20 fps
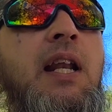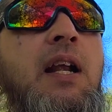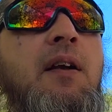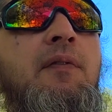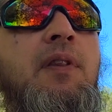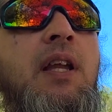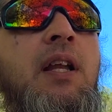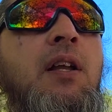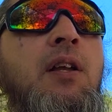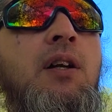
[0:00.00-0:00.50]
get
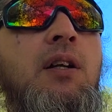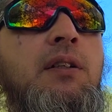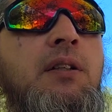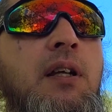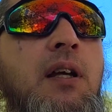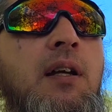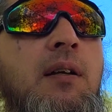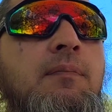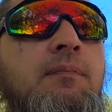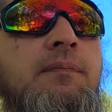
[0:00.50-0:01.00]
everything hooked
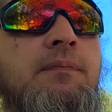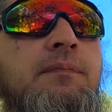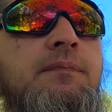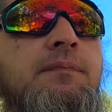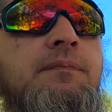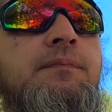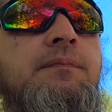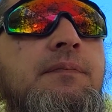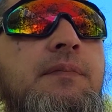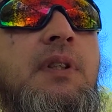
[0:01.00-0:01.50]
up
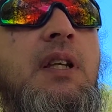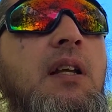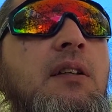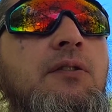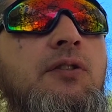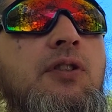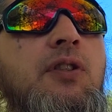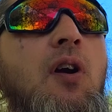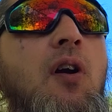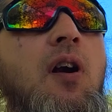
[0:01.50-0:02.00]

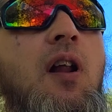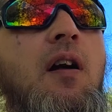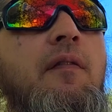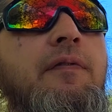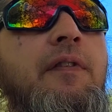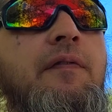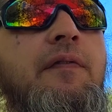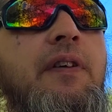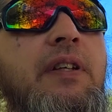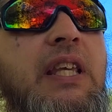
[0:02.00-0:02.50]
and start
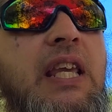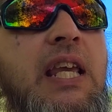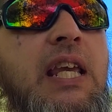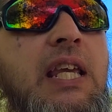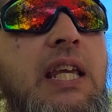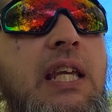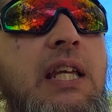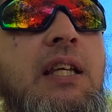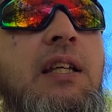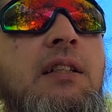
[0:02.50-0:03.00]
off of a
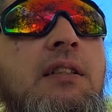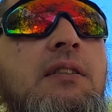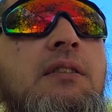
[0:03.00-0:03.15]
key.